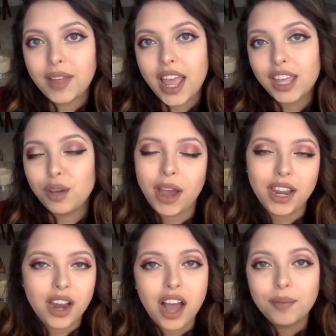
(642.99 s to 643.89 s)
and you
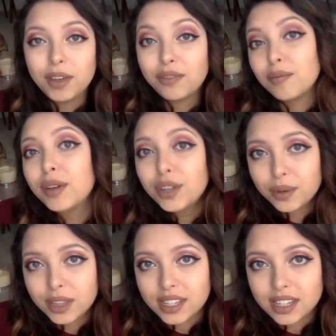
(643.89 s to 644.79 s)
might not be familiar
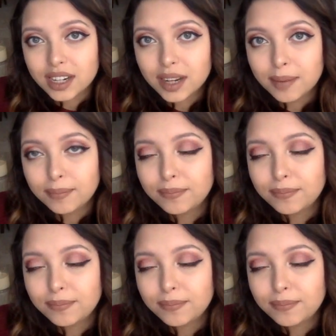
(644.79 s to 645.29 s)
with the synonym.